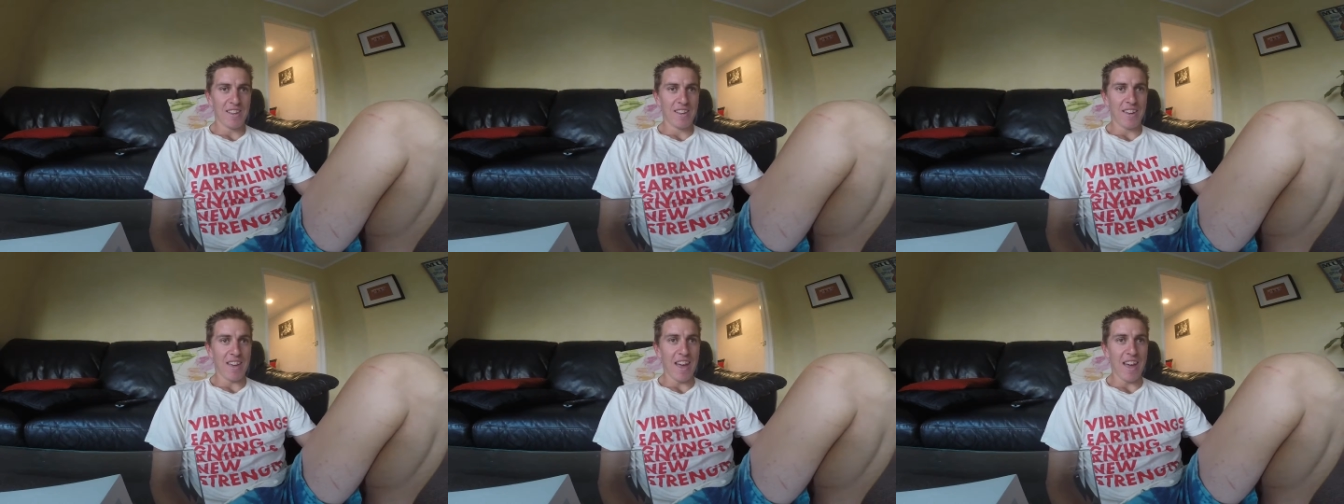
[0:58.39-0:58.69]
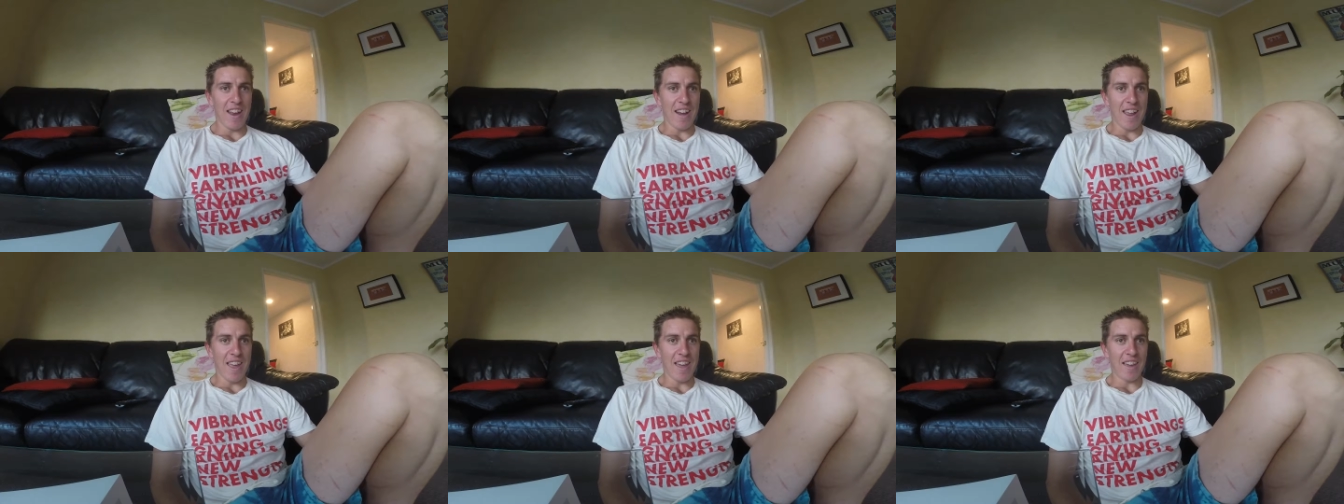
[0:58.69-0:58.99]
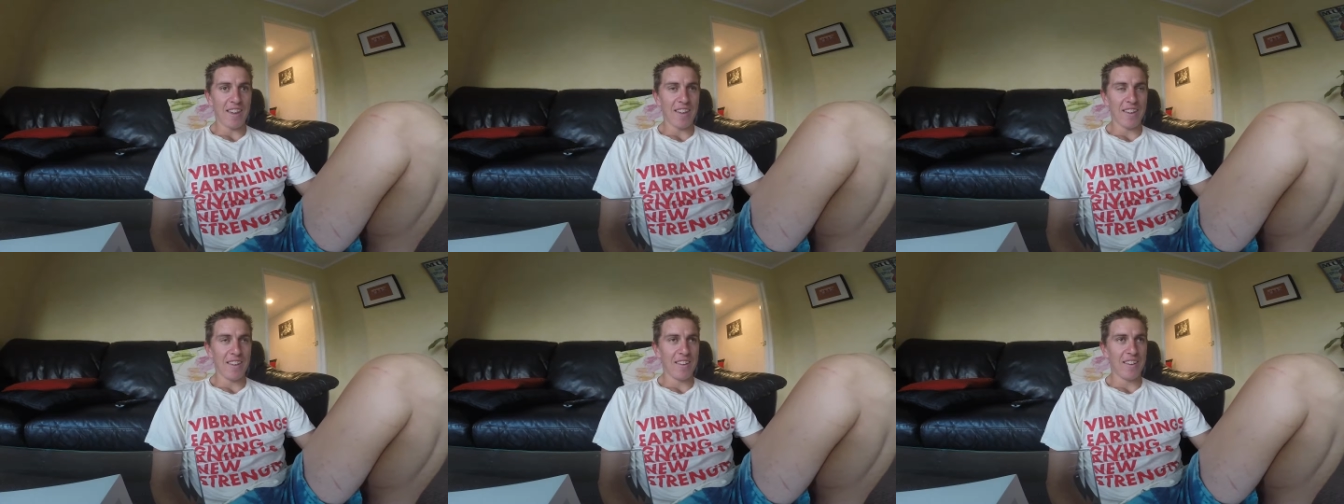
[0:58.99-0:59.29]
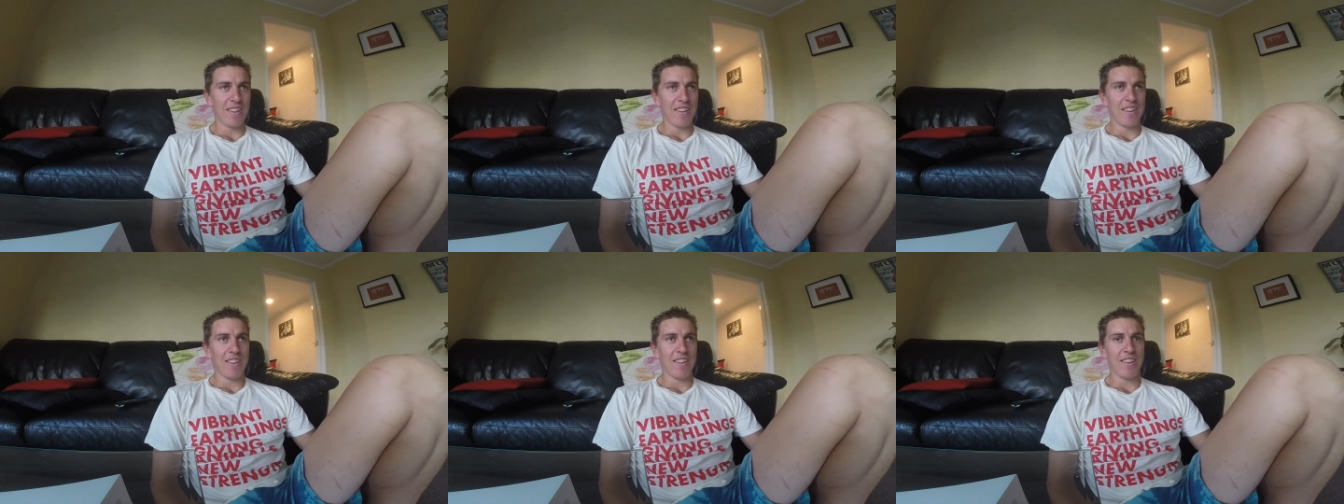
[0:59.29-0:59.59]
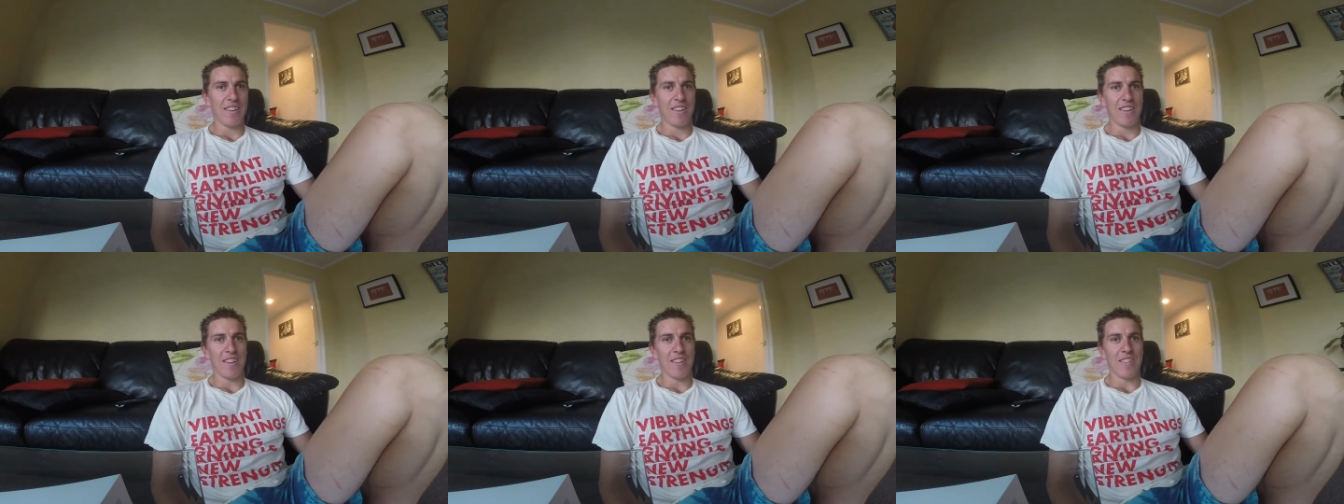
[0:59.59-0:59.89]
can't hack it
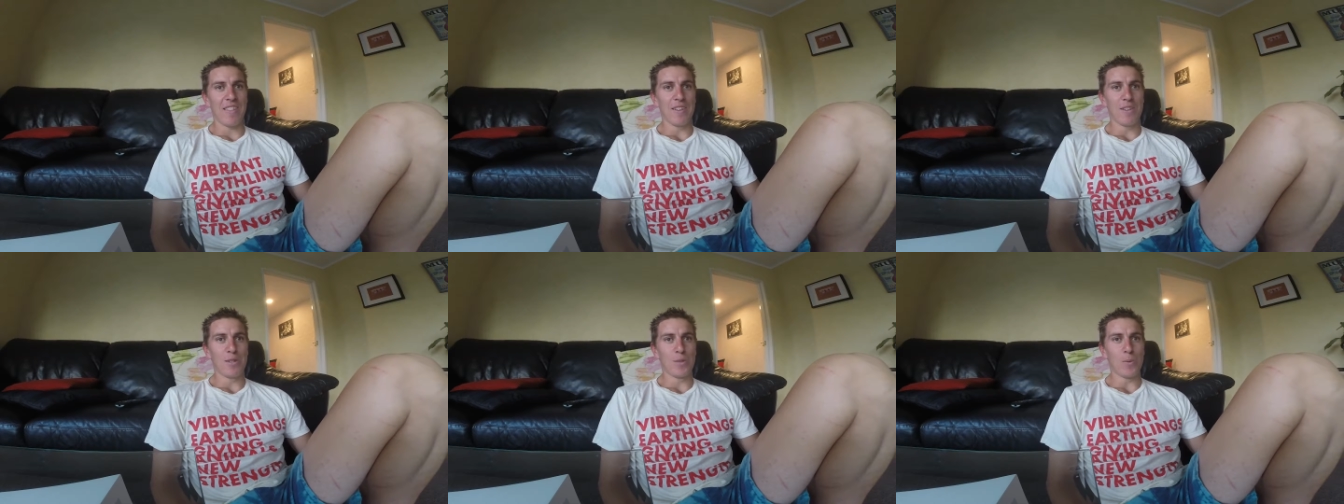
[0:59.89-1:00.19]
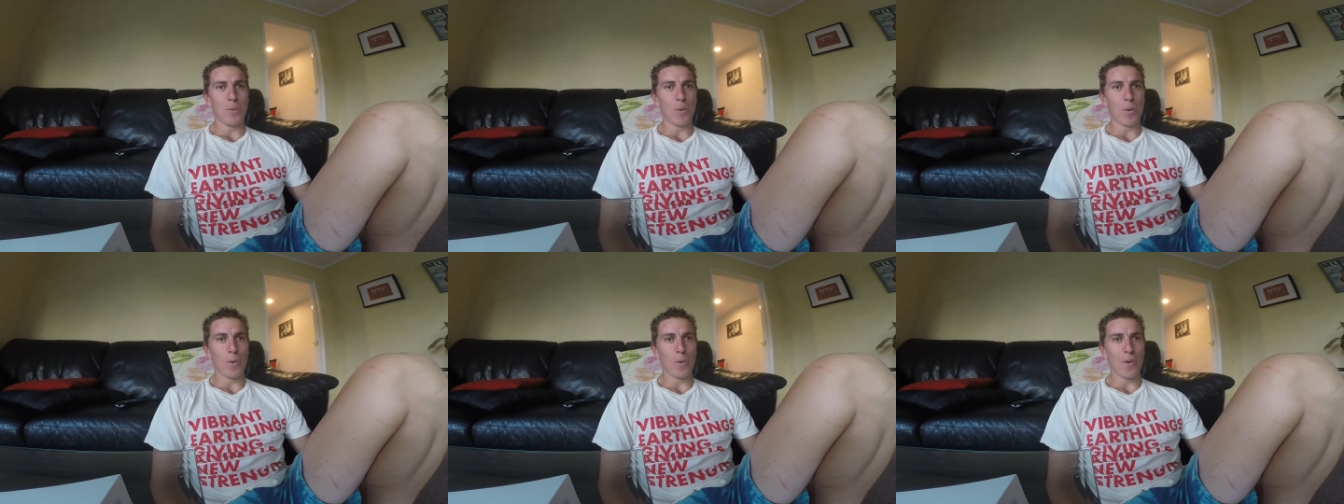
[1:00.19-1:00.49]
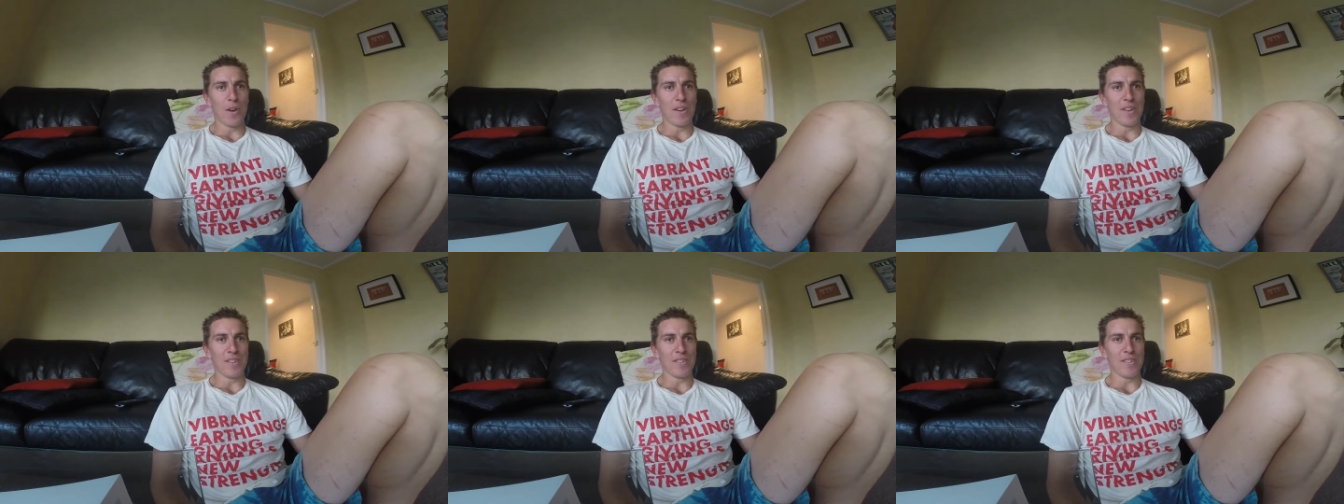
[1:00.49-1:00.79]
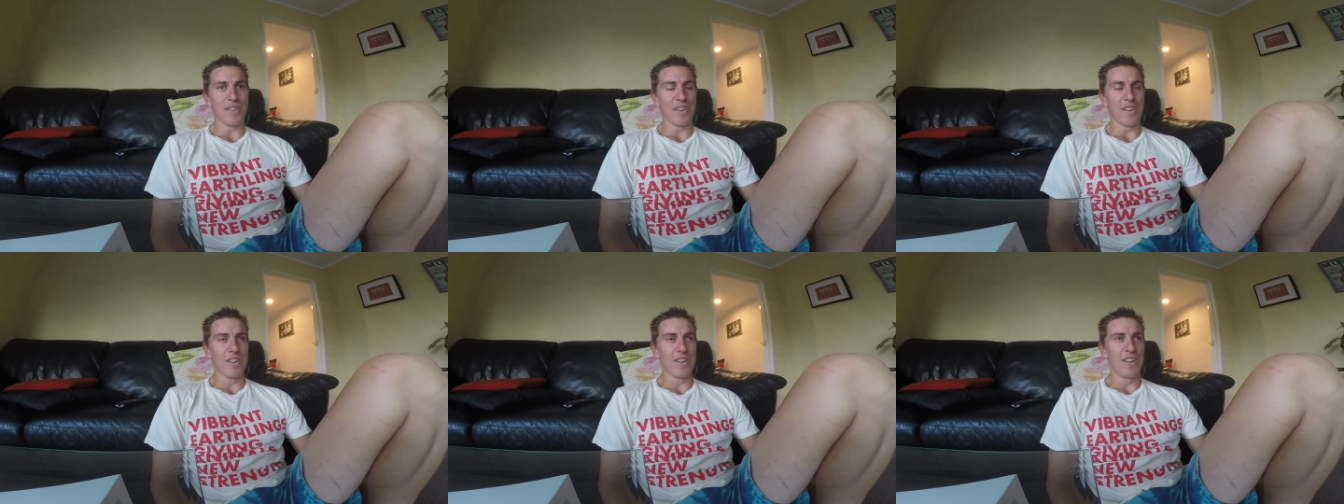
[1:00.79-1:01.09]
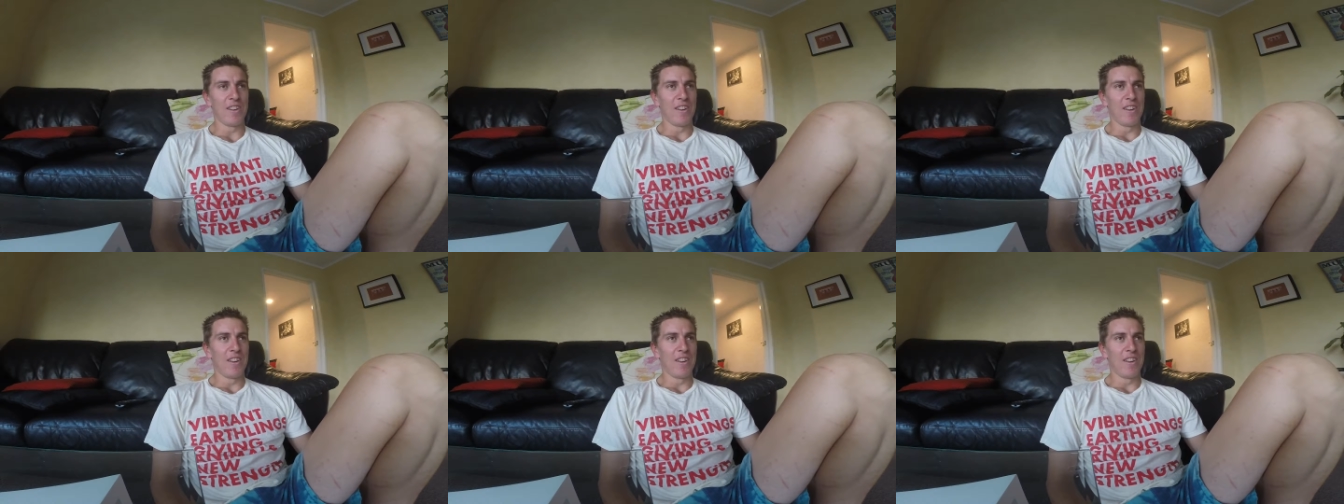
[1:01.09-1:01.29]
and they just walk away. So